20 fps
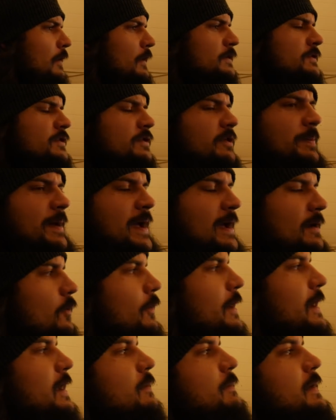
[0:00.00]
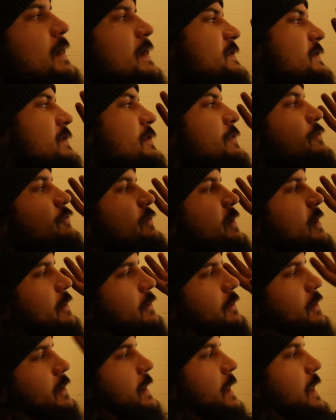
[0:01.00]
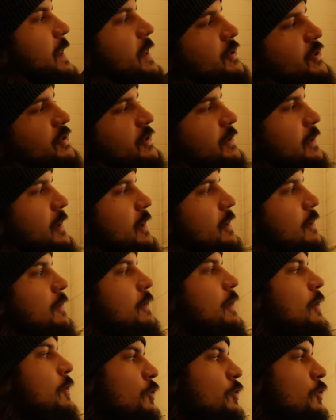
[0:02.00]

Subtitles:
So the panel wagon makes 300-ish, you know,